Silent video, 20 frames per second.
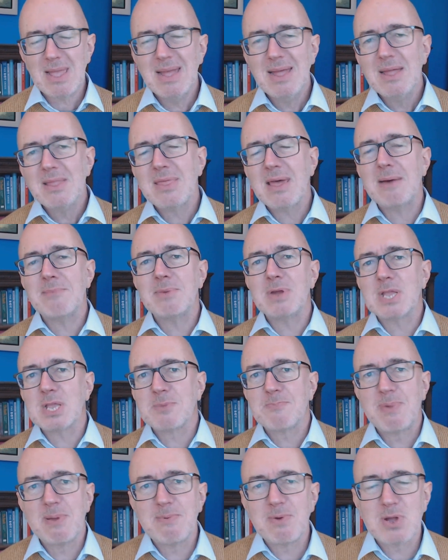That means
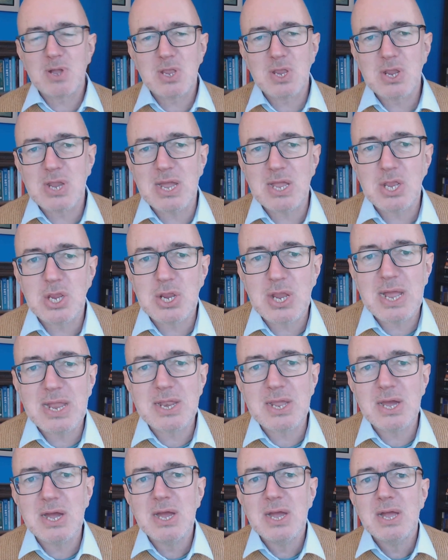people can change
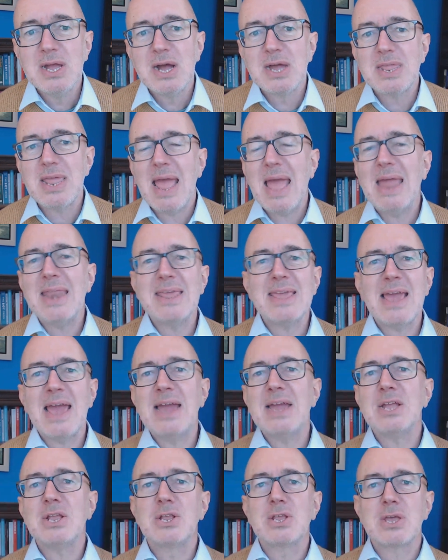gender at any
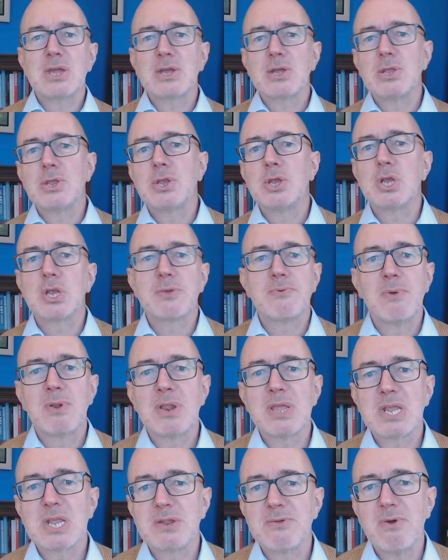age. They can choose from a
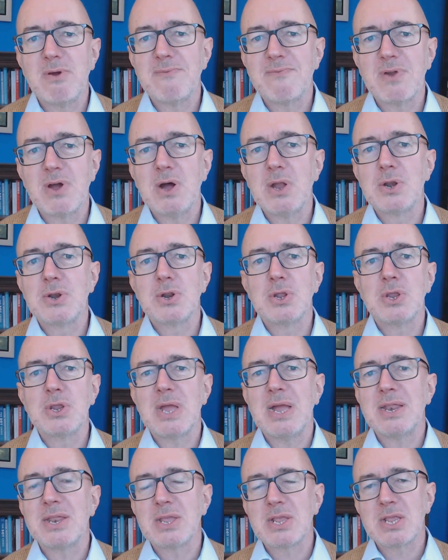list of over 100
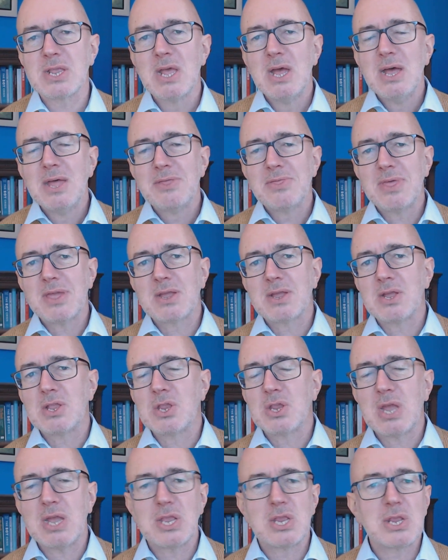genders. They can
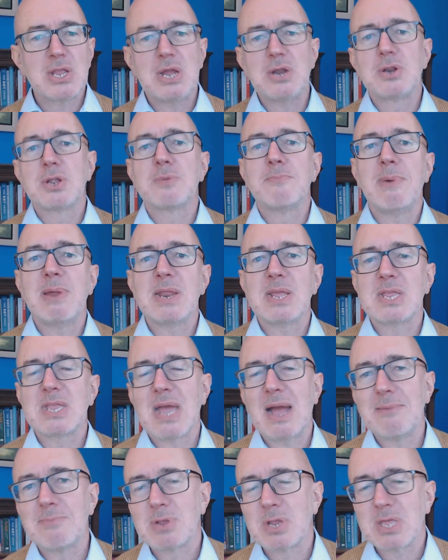change gender as many
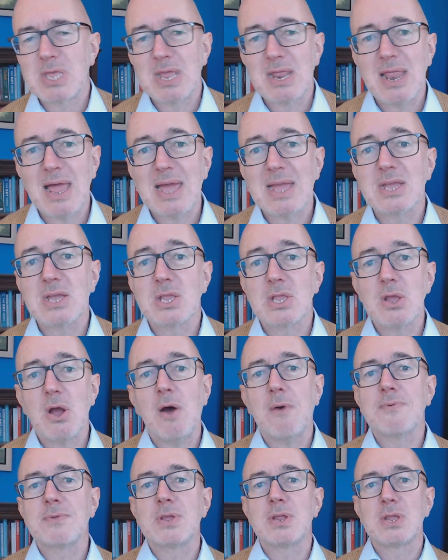times as they like, as
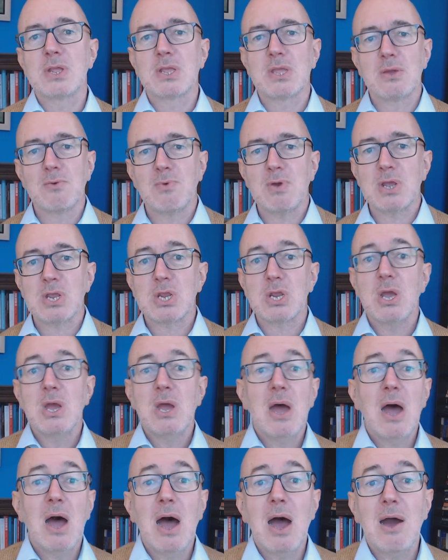often as they wish,
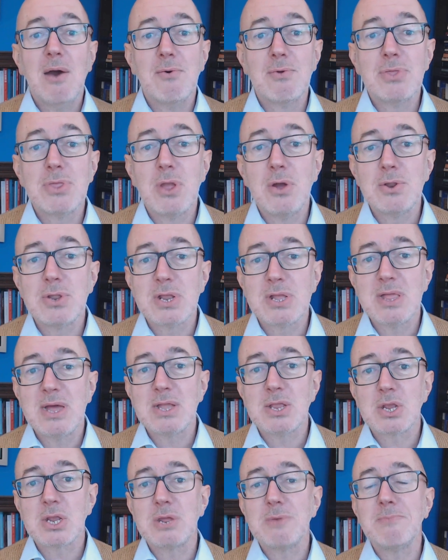with no delay,
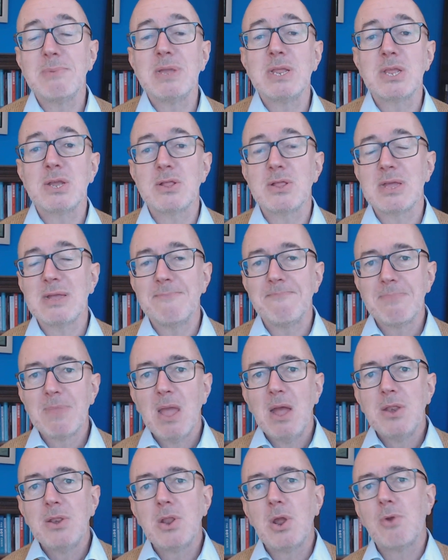just immediately,
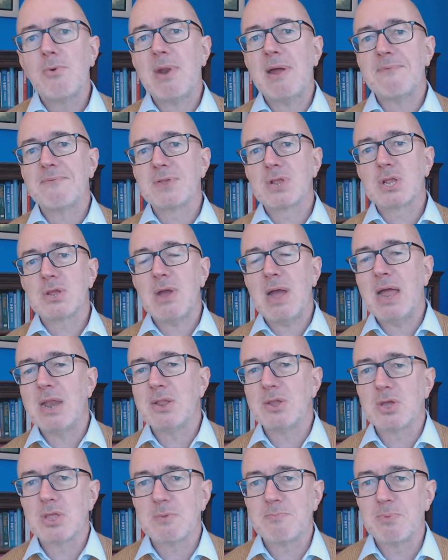no reference to any
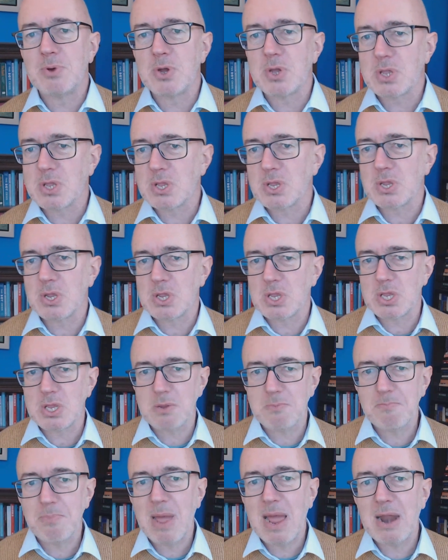other person, such as a
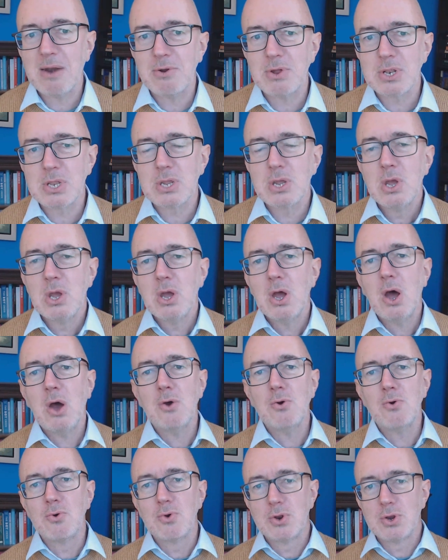parent
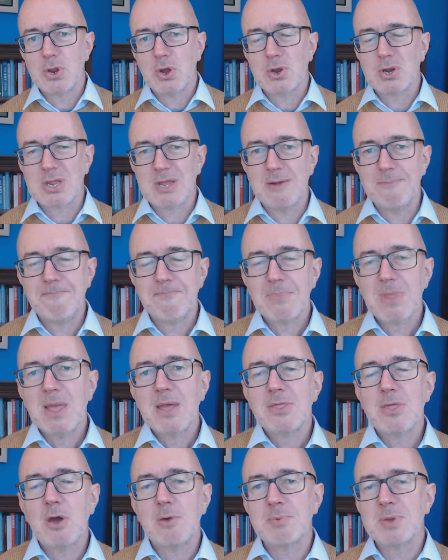or a doctor.
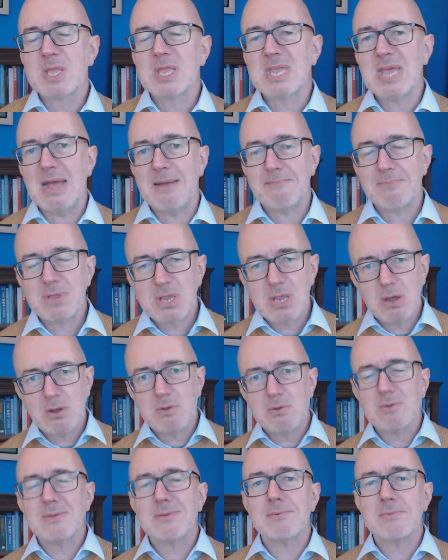That would be 10.
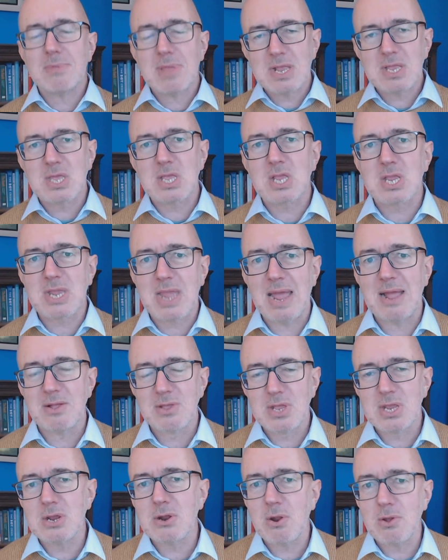So that's the scale.
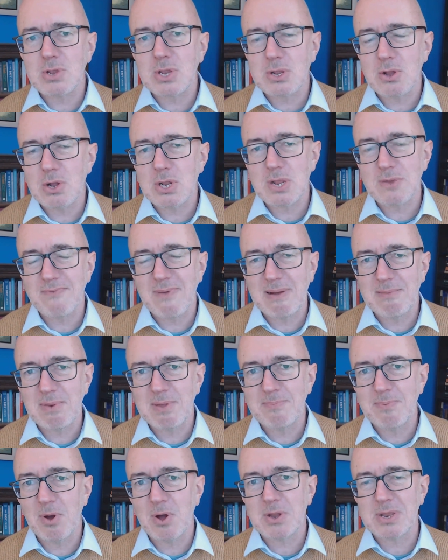0, Scottish Family
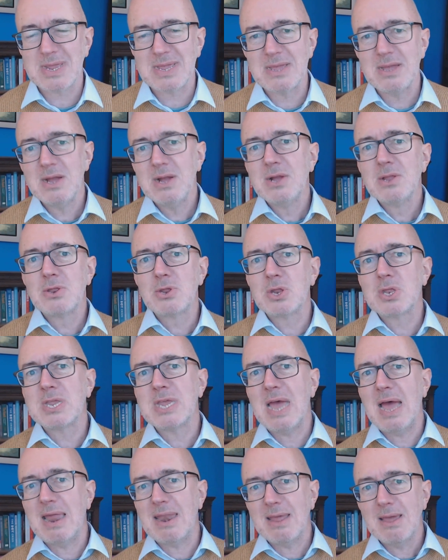Party, to
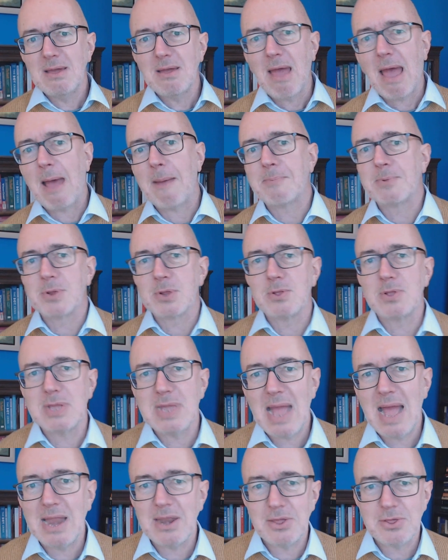10, absolutely
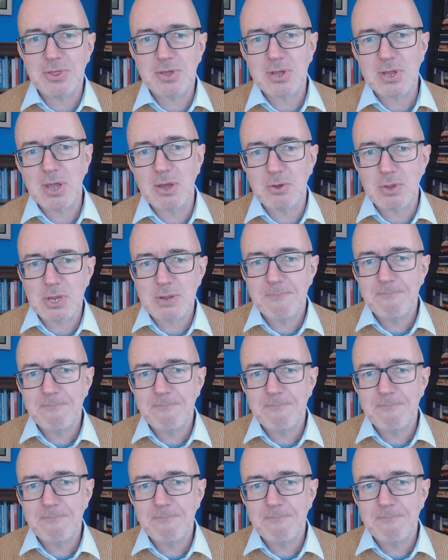anything goes.